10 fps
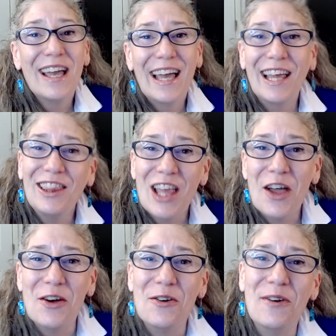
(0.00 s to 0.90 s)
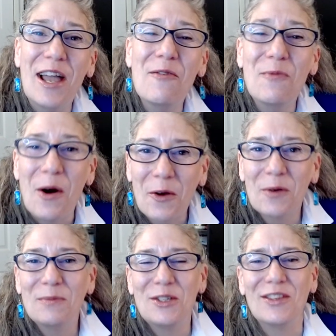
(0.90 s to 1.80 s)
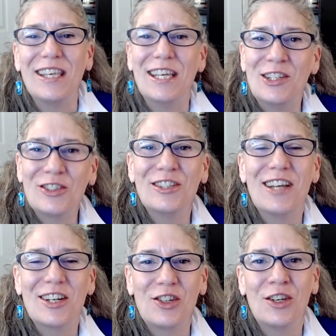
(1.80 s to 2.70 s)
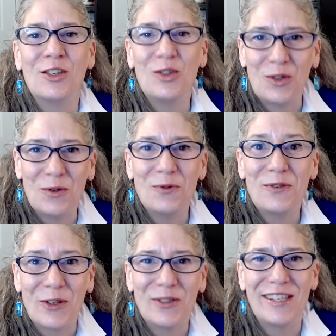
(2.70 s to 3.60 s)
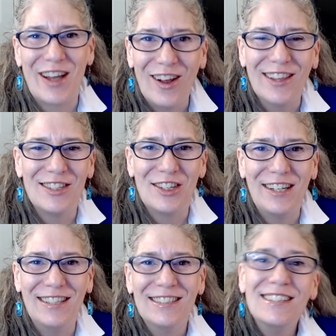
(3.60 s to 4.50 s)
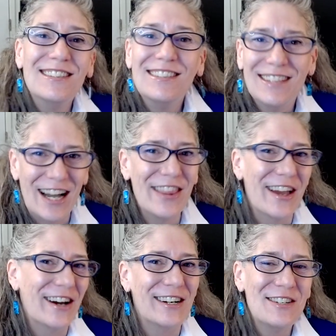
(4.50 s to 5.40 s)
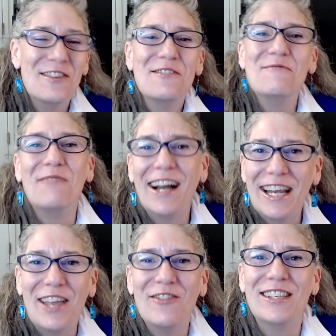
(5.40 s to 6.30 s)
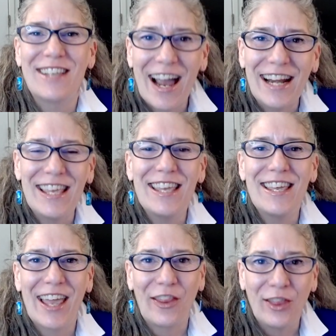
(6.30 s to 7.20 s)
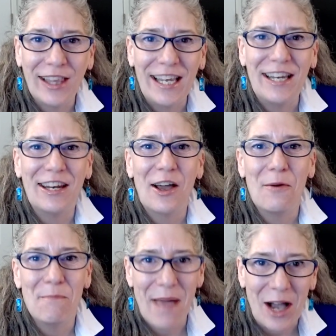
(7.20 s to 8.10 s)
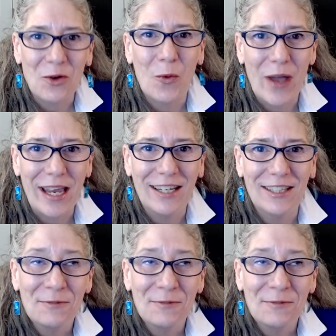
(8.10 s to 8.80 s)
Hello and welcome to the Introduction to Sociology. Hi there, my name is Heidi Kathleen McElwain.